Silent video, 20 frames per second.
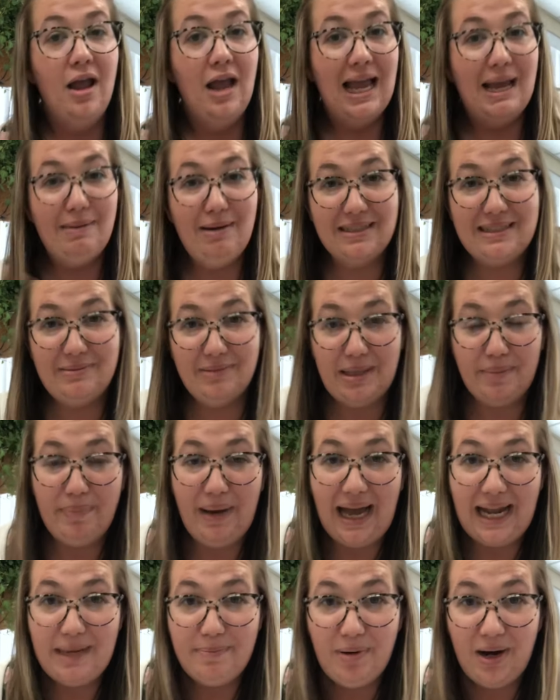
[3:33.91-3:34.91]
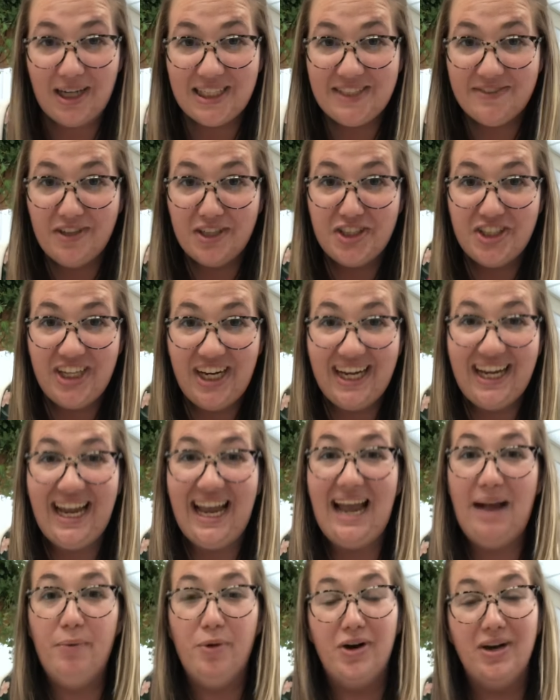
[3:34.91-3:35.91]
about some of the body parts of our chick,
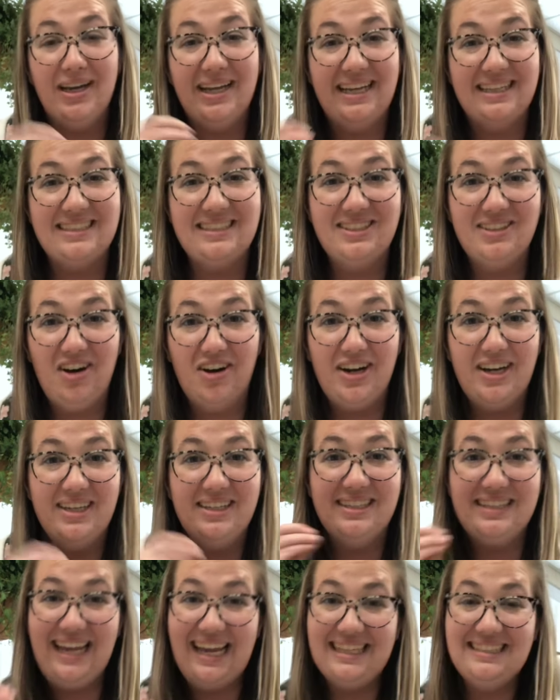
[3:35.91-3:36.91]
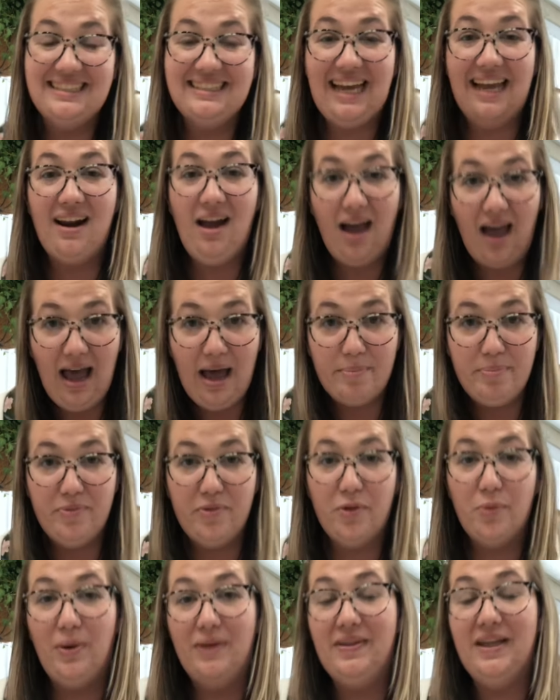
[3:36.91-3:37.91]
and we're gonna get started to get set up
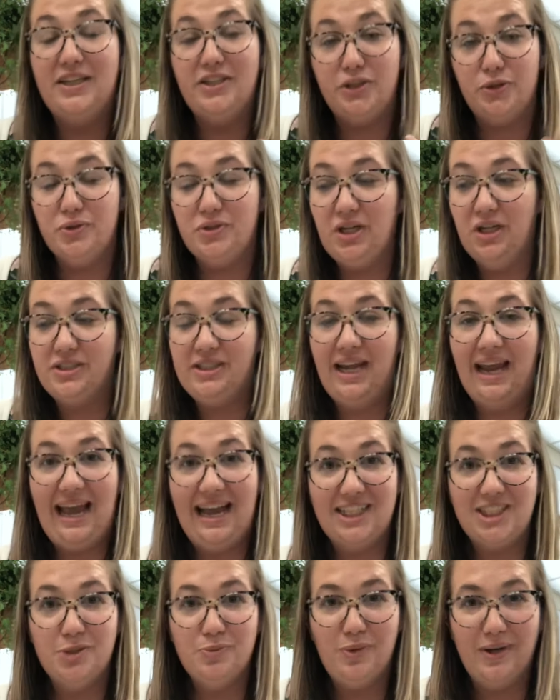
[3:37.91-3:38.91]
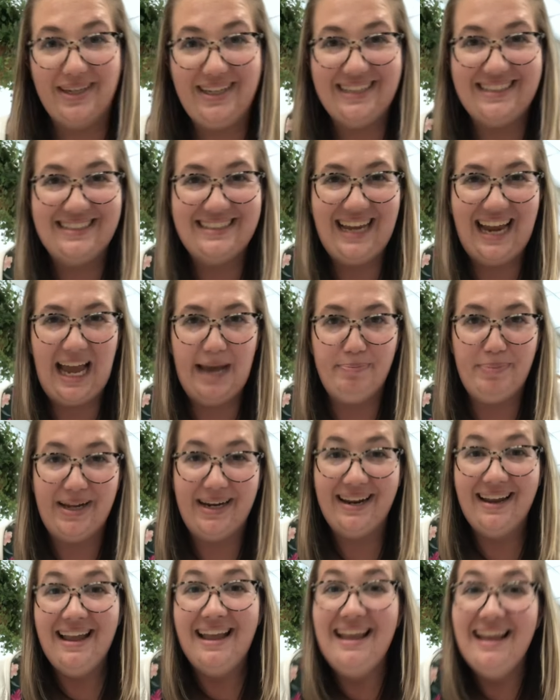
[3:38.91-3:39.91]
for when they do start to hatch and what needs to
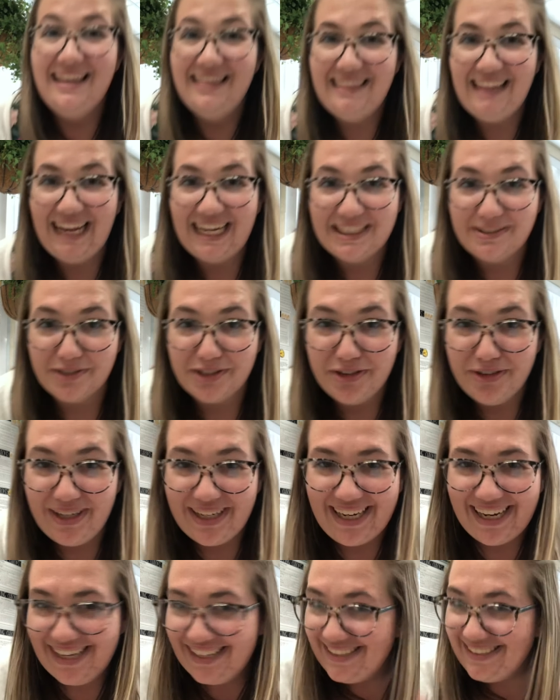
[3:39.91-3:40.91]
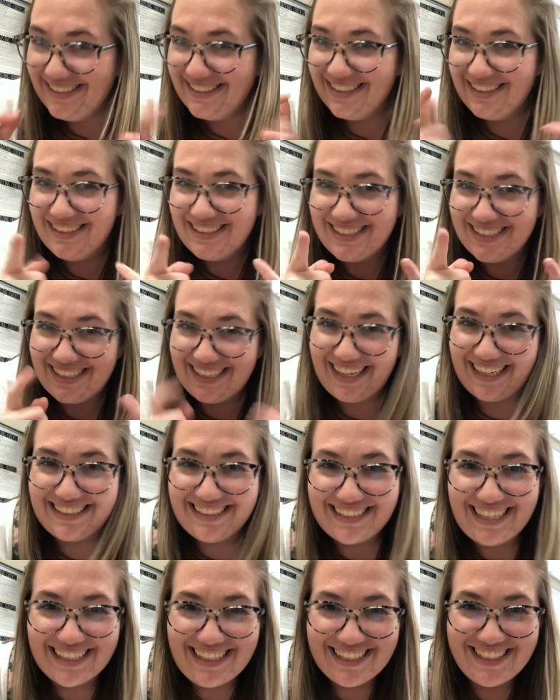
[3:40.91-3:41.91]
happen. Thanks for tuning in to today's
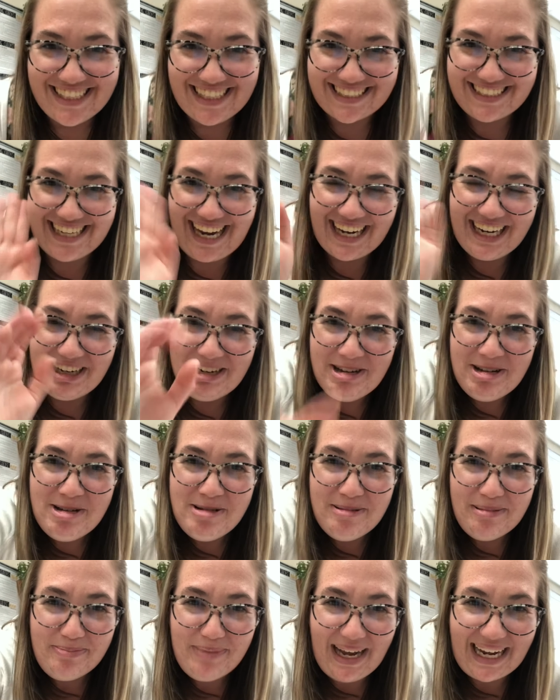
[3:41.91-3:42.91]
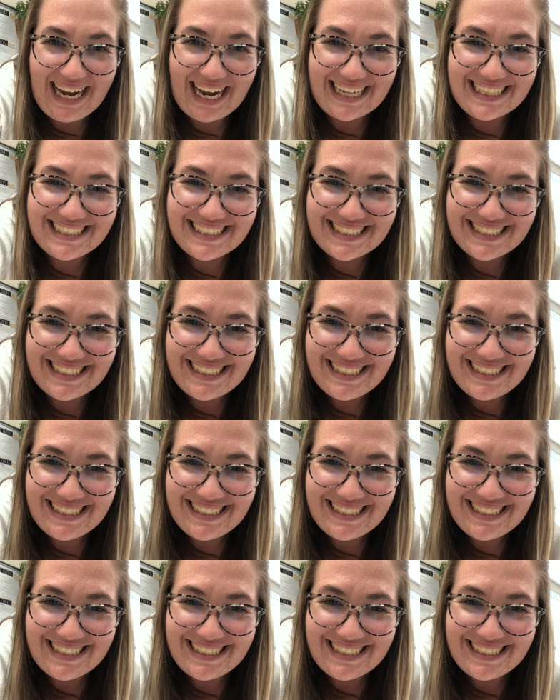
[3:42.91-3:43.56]
Daily Chick Check. Bye guys.